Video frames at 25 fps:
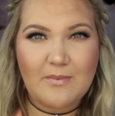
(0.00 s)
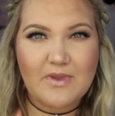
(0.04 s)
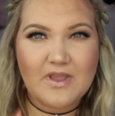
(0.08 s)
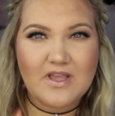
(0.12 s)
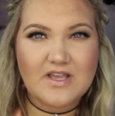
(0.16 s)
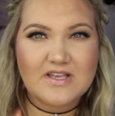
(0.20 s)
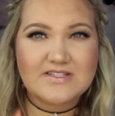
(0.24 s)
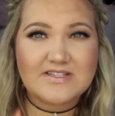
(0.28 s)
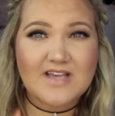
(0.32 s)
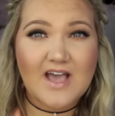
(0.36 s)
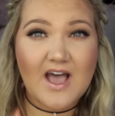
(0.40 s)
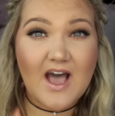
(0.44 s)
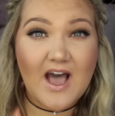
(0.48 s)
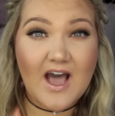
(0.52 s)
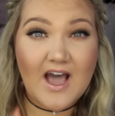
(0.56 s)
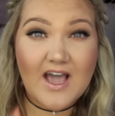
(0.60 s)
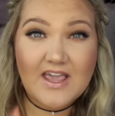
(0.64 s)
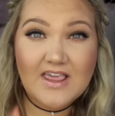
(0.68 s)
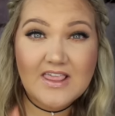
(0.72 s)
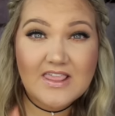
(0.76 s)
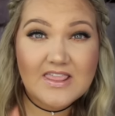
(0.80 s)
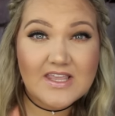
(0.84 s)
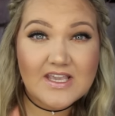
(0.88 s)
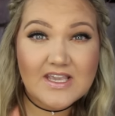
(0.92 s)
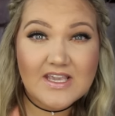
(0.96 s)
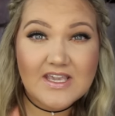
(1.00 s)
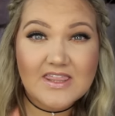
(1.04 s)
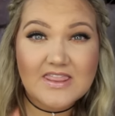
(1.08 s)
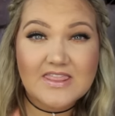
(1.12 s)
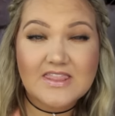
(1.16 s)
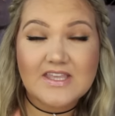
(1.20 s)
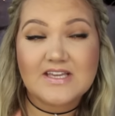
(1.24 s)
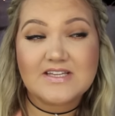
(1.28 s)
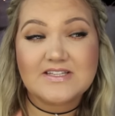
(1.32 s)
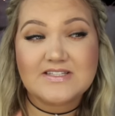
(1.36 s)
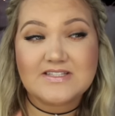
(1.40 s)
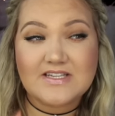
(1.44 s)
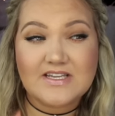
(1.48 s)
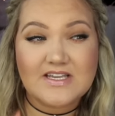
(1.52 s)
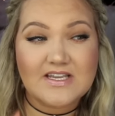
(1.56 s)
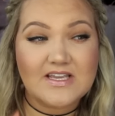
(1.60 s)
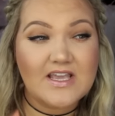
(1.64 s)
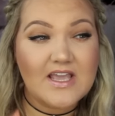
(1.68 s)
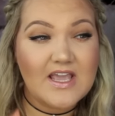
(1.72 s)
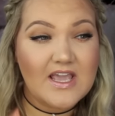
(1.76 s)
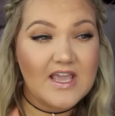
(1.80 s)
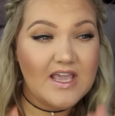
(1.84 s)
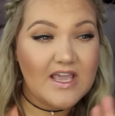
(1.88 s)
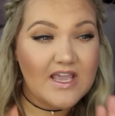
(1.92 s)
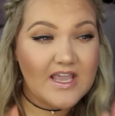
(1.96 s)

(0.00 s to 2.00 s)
because I think that seeing